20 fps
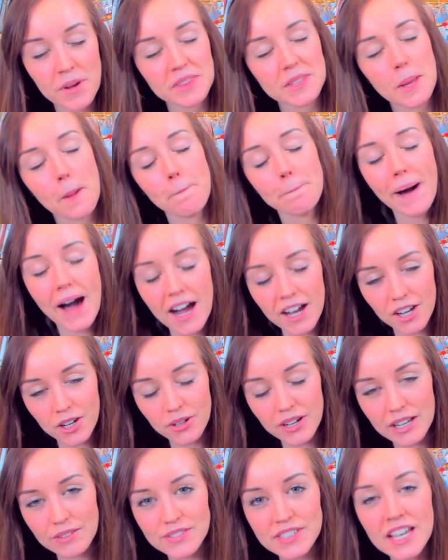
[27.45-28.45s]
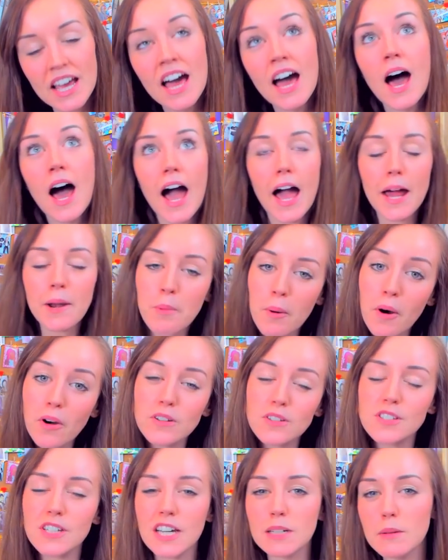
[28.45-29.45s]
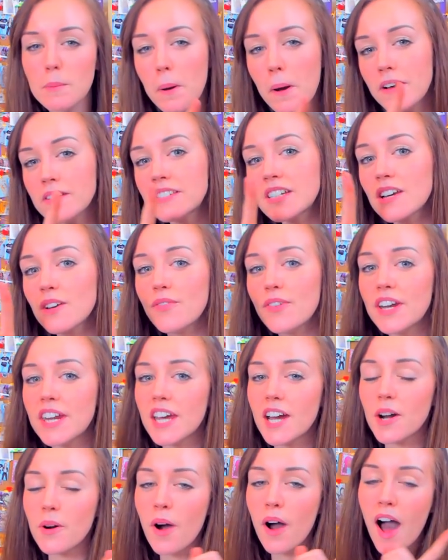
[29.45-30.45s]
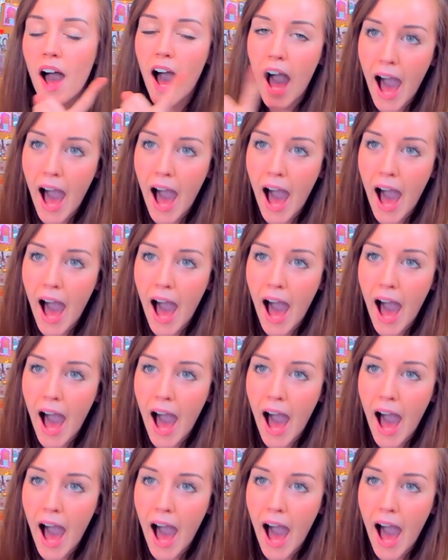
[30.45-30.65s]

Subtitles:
when the embargo lifts, and I'm also going to be posting a video